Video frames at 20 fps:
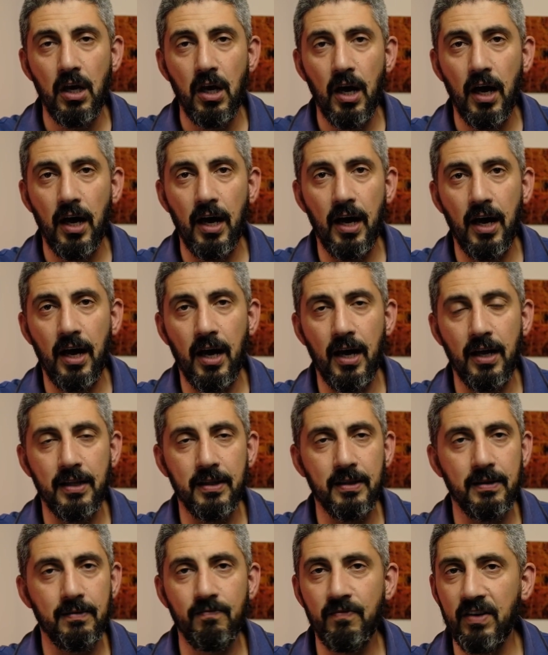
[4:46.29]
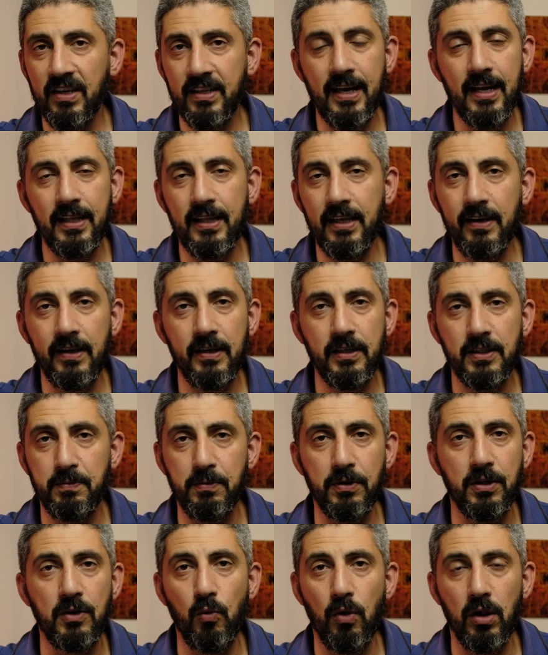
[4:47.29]
vignetting is
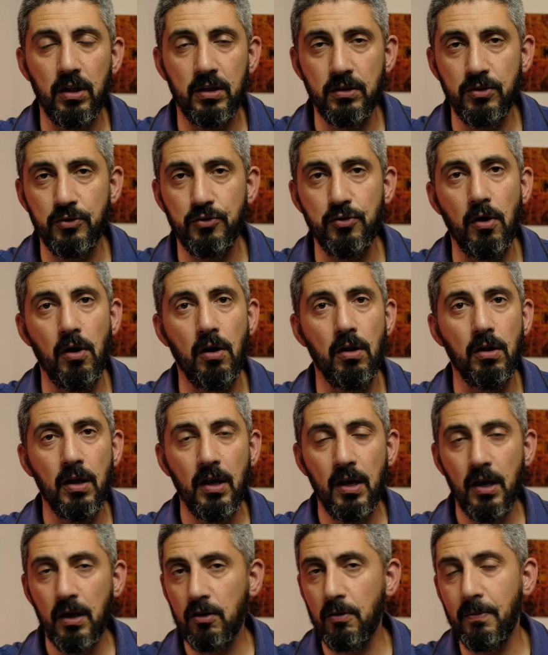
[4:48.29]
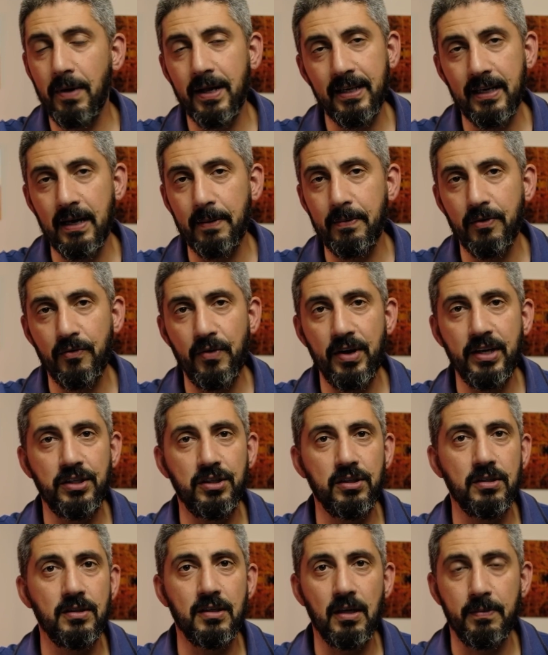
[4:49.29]
pretty well controlled, chromatic
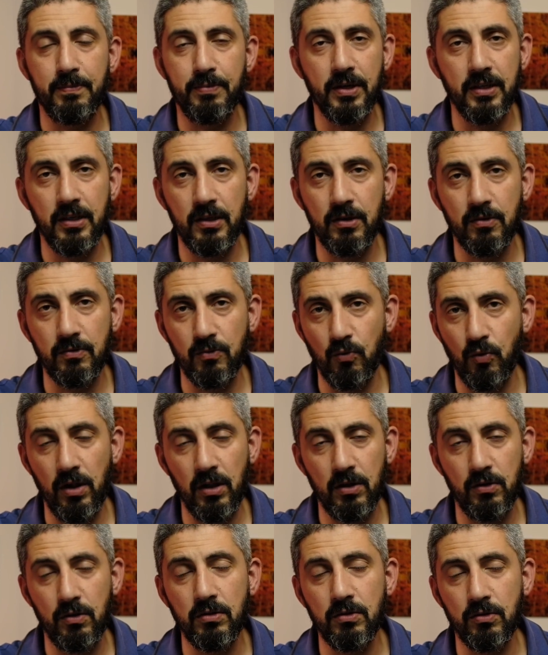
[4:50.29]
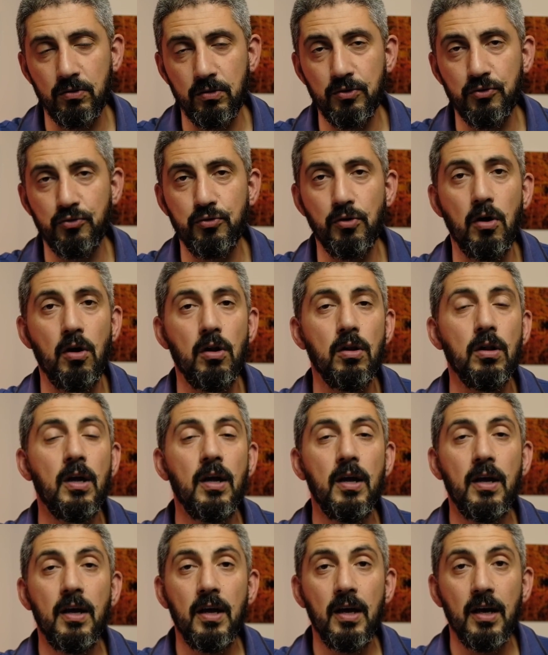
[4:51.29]
aberrations are pretty well controlled,
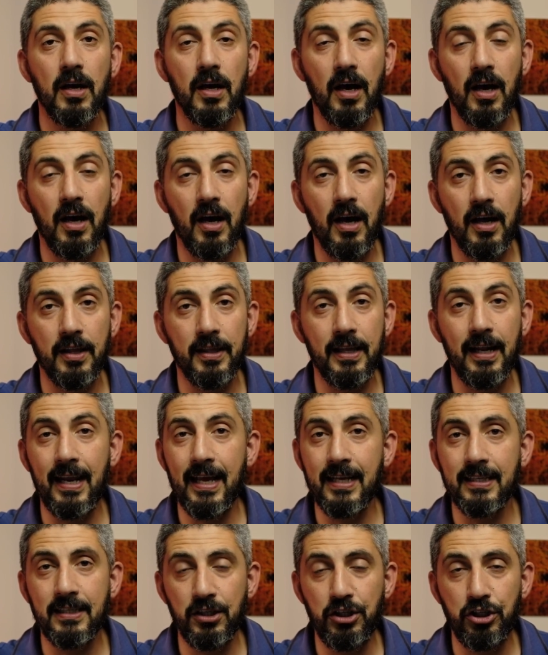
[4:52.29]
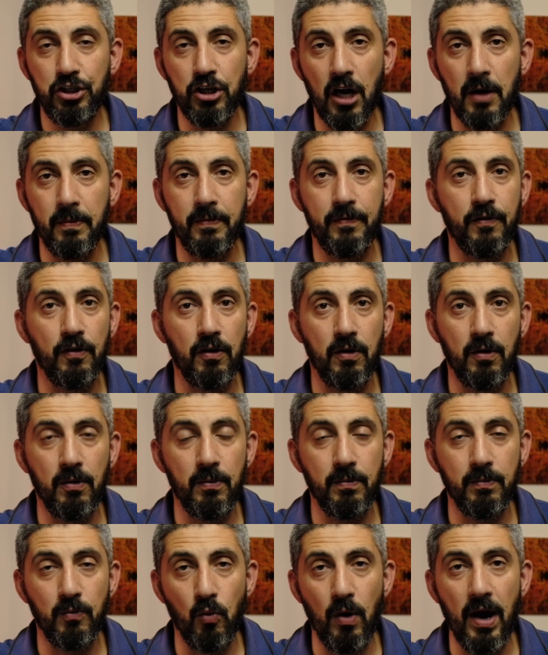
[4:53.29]
the lens is sharp
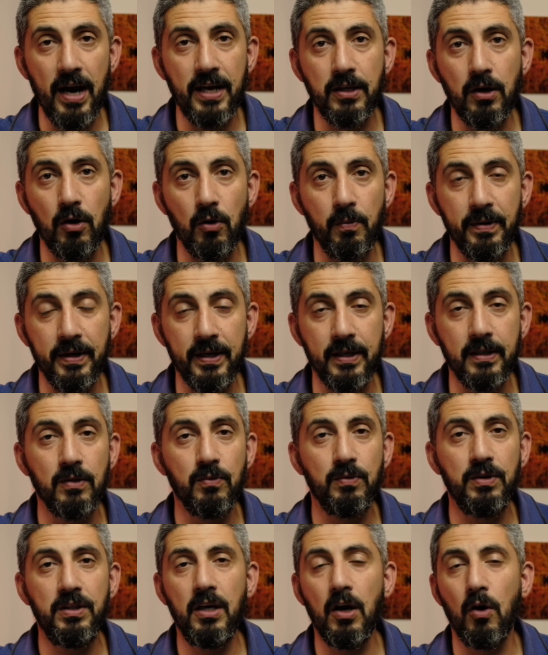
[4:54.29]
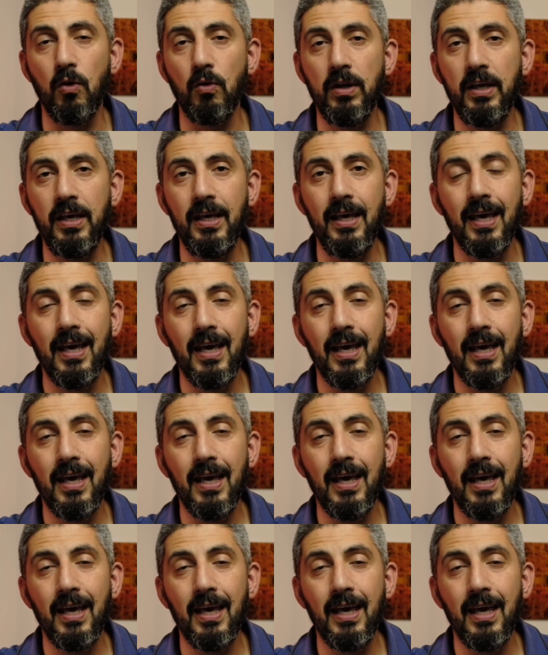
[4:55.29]
from wide open with only